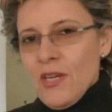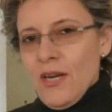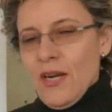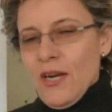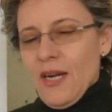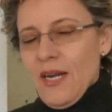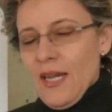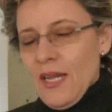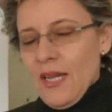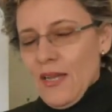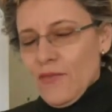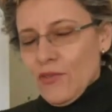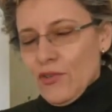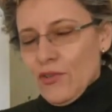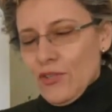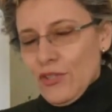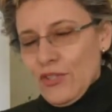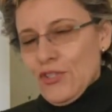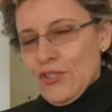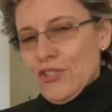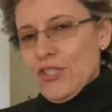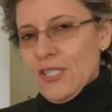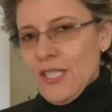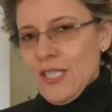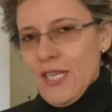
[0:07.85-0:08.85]
I have got
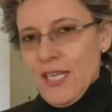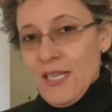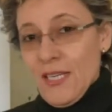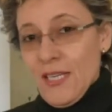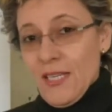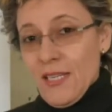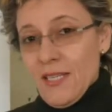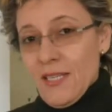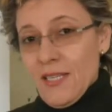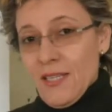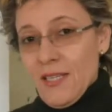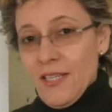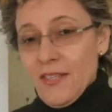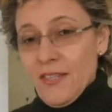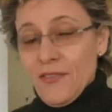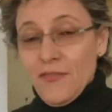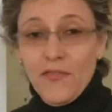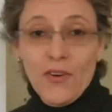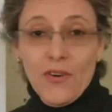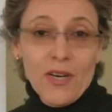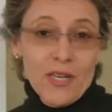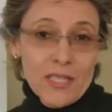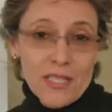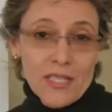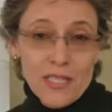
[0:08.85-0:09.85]
to say that
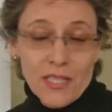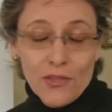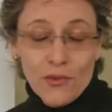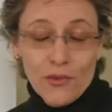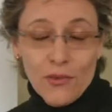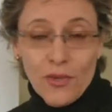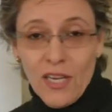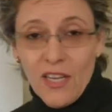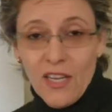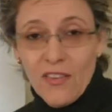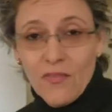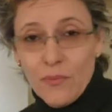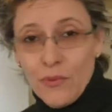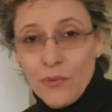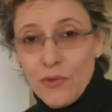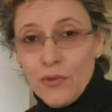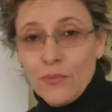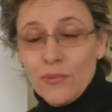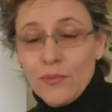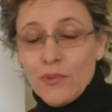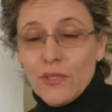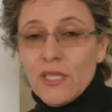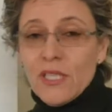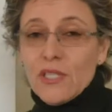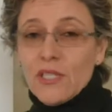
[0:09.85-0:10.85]
finding your life
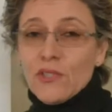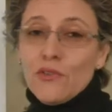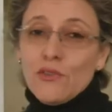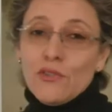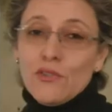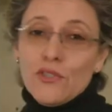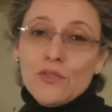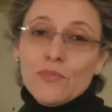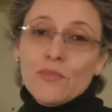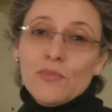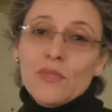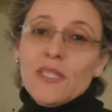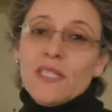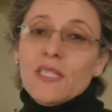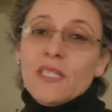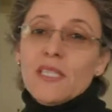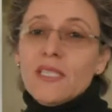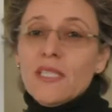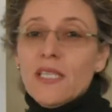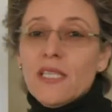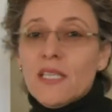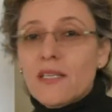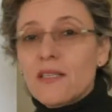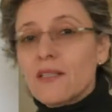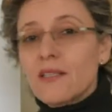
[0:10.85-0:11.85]
purpose has got to be the
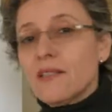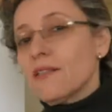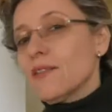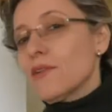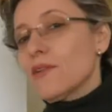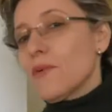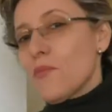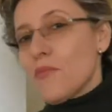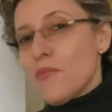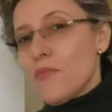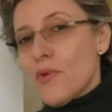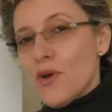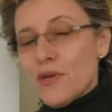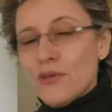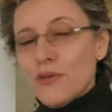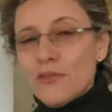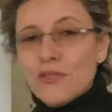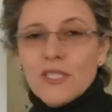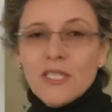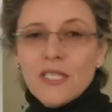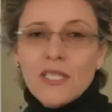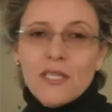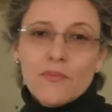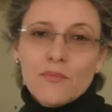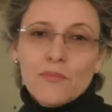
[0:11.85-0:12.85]
single
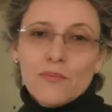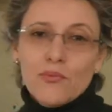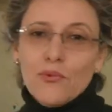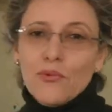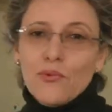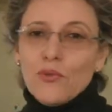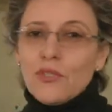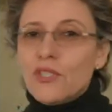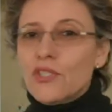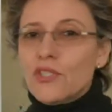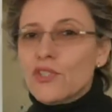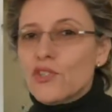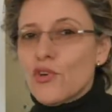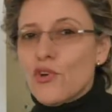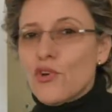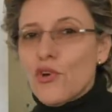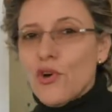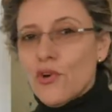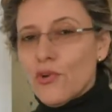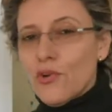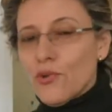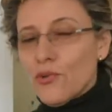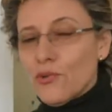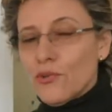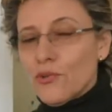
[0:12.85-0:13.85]
most important
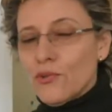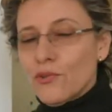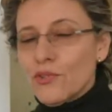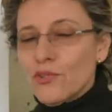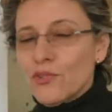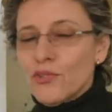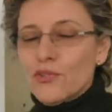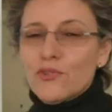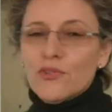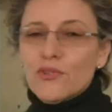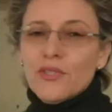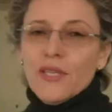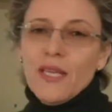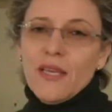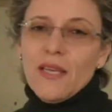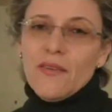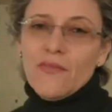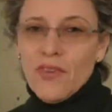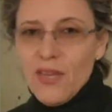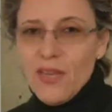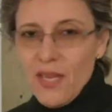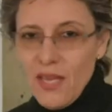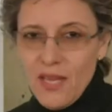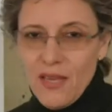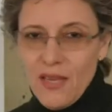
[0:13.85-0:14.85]
goal you could
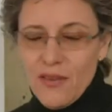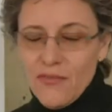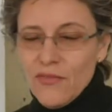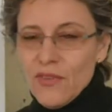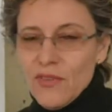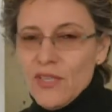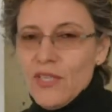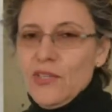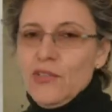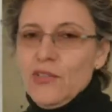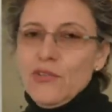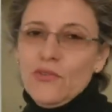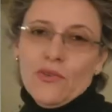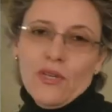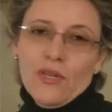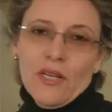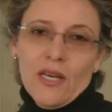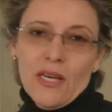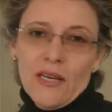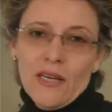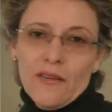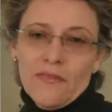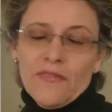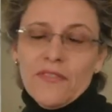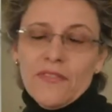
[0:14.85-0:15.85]
ever have in your
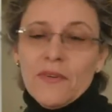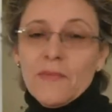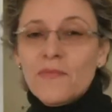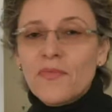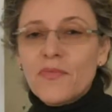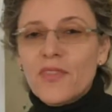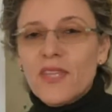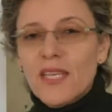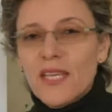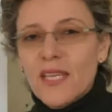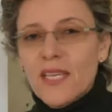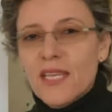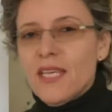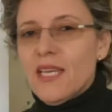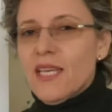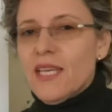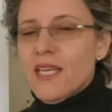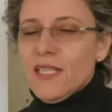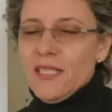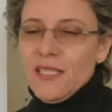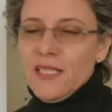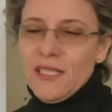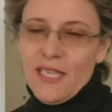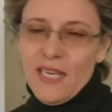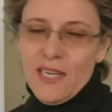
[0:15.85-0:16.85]
life,
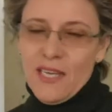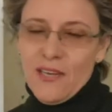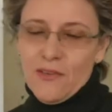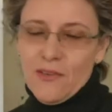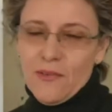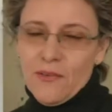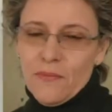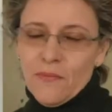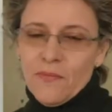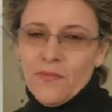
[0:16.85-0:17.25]
hands down.